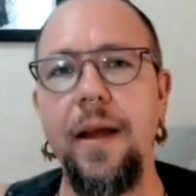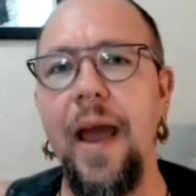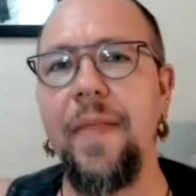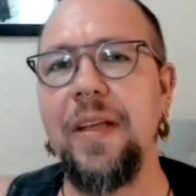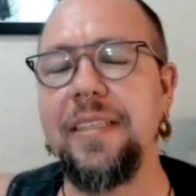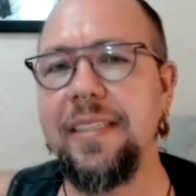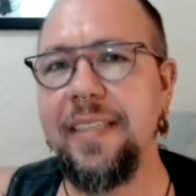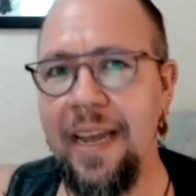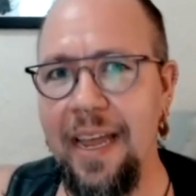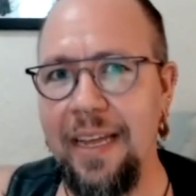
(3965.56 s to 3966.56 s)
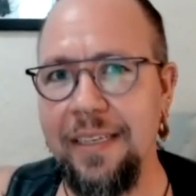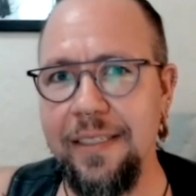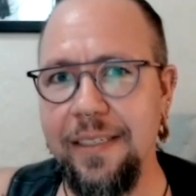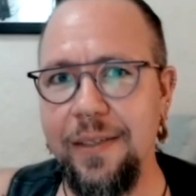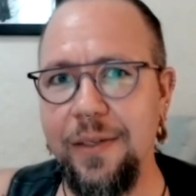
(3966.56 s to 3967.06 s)
And then, second,
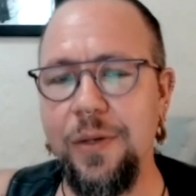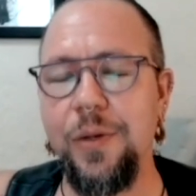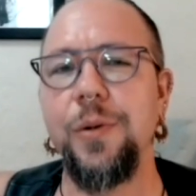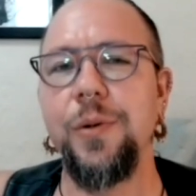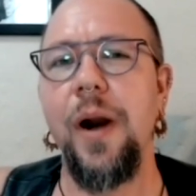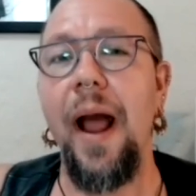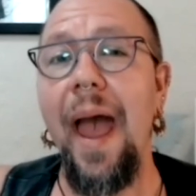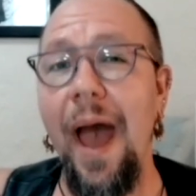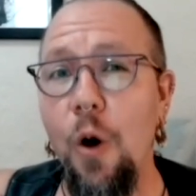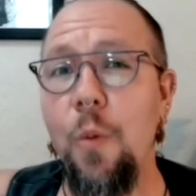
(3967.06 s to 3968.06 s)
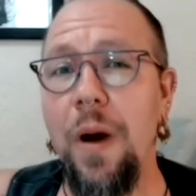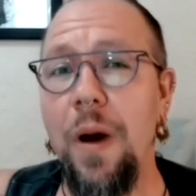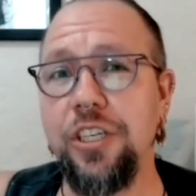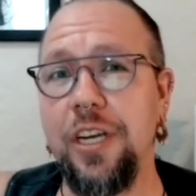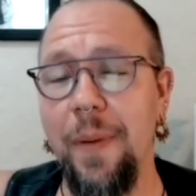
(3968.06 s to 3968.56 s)
how
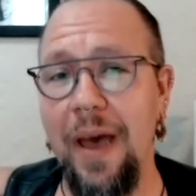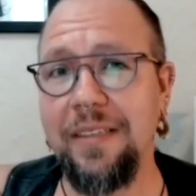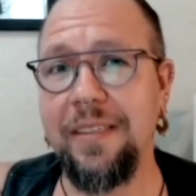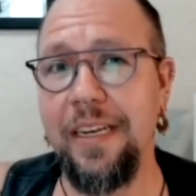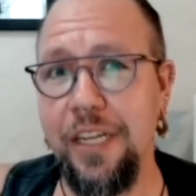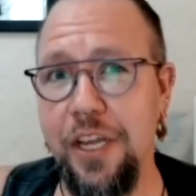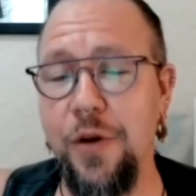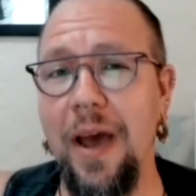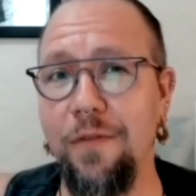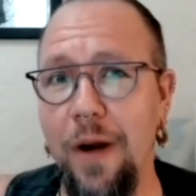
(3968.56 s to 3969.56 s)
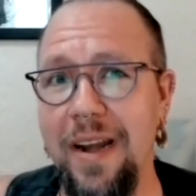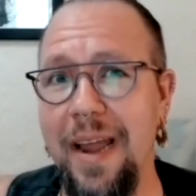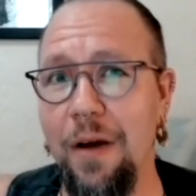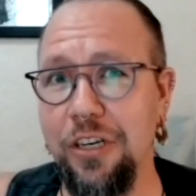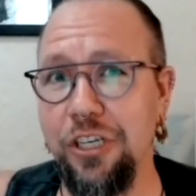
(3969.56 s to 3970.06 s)
much capacity do you have right
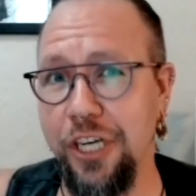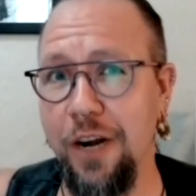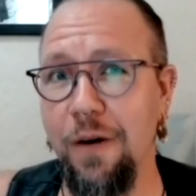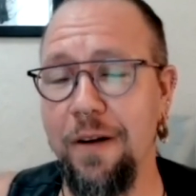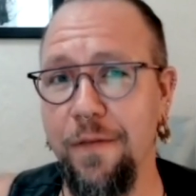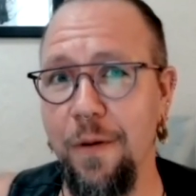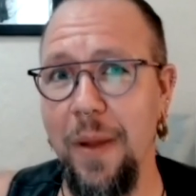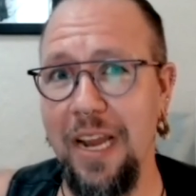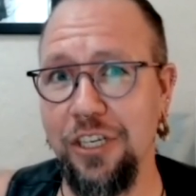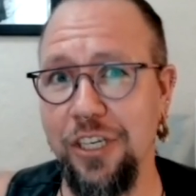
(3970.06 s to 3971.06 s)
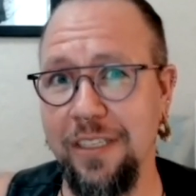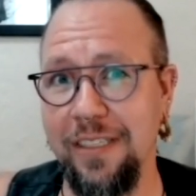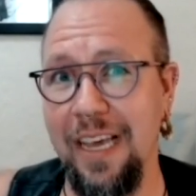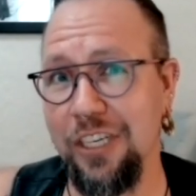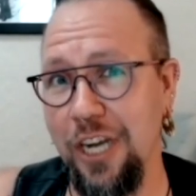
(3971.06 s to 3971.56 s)
now to share information
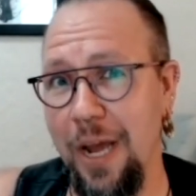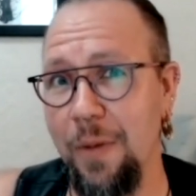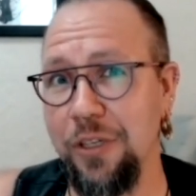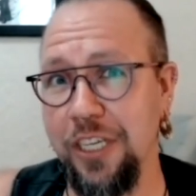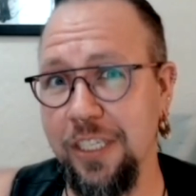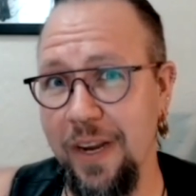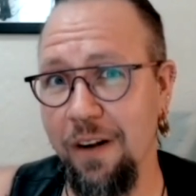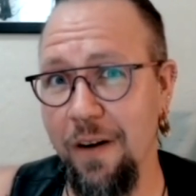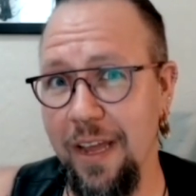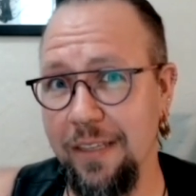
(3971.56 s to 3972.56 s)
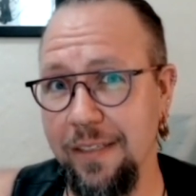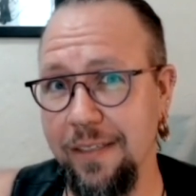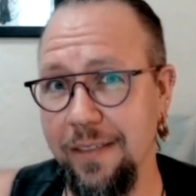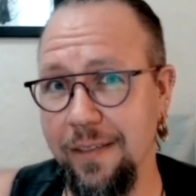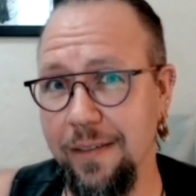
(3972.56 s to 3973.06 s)
slash how much
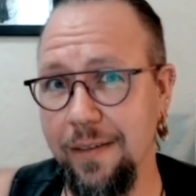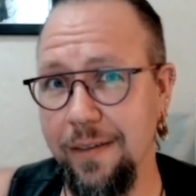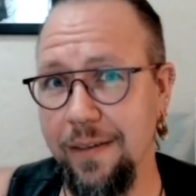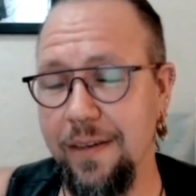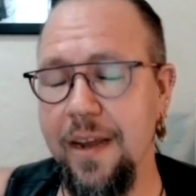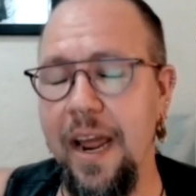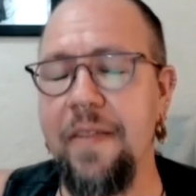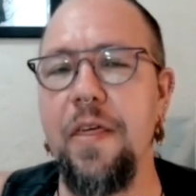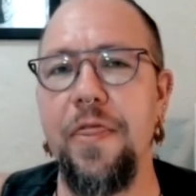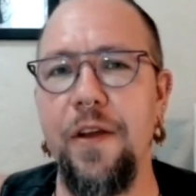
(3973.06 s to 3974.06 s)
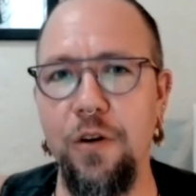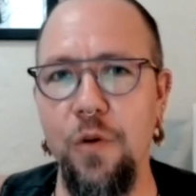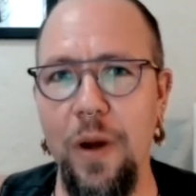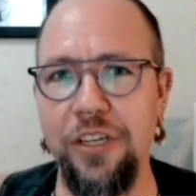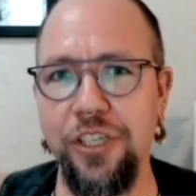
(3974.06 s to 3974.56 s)
experience and then the third
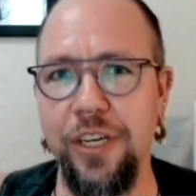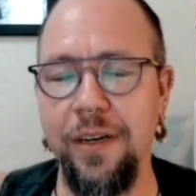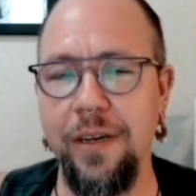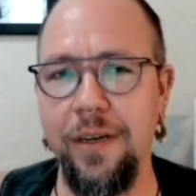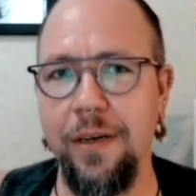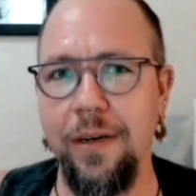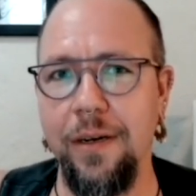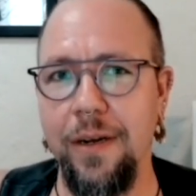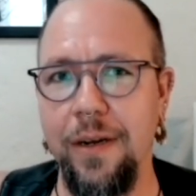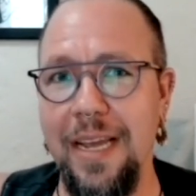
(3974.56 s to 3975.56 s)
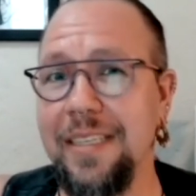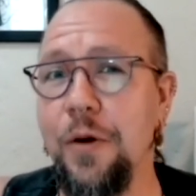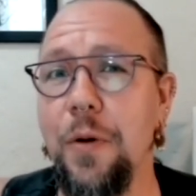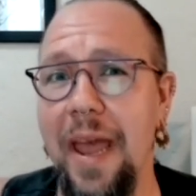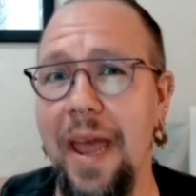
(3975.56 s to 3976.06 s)
question is it
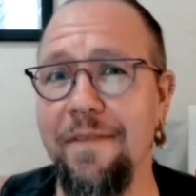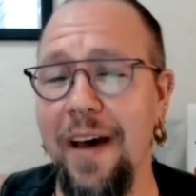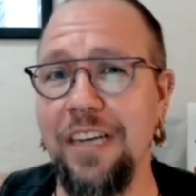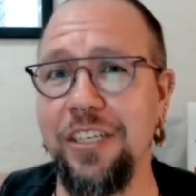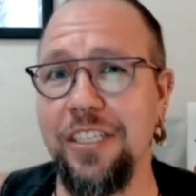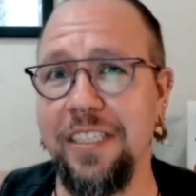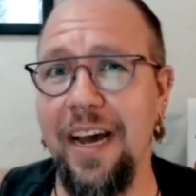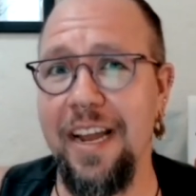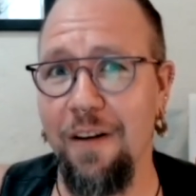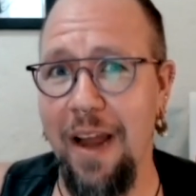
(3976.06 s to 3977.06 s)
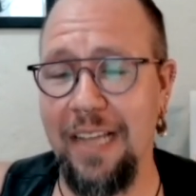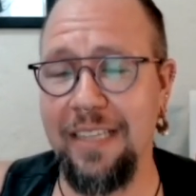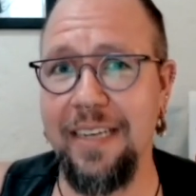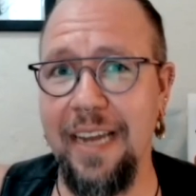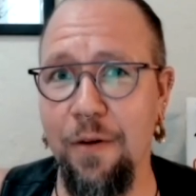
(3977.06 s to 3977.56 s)
okay if i just tie your hands
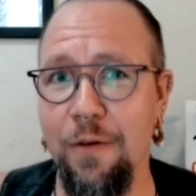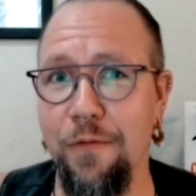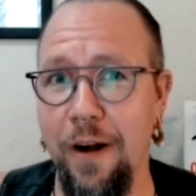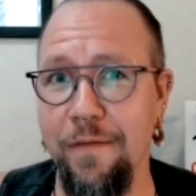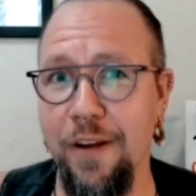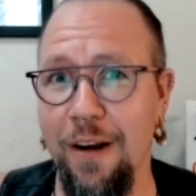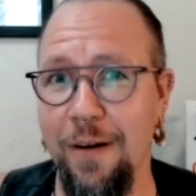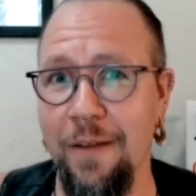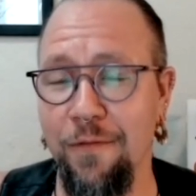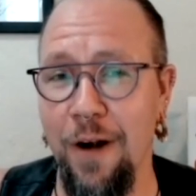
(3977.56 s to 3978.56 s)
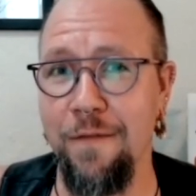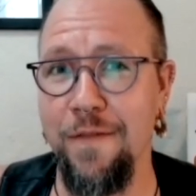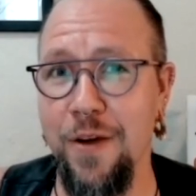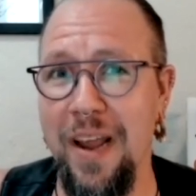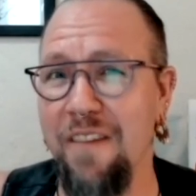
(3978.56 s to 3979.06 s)
together in front of your in front of
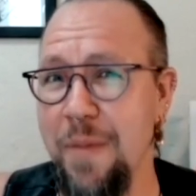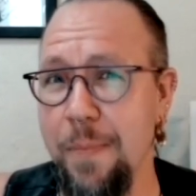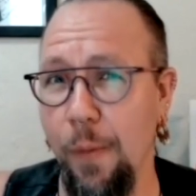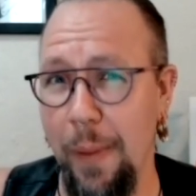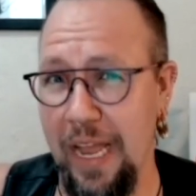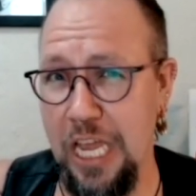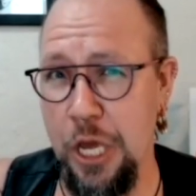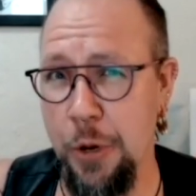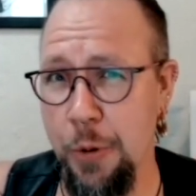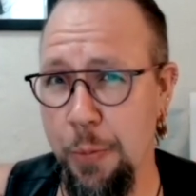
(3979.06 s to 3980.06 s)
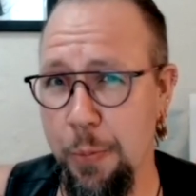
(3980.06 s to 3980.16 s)
you and have people pet you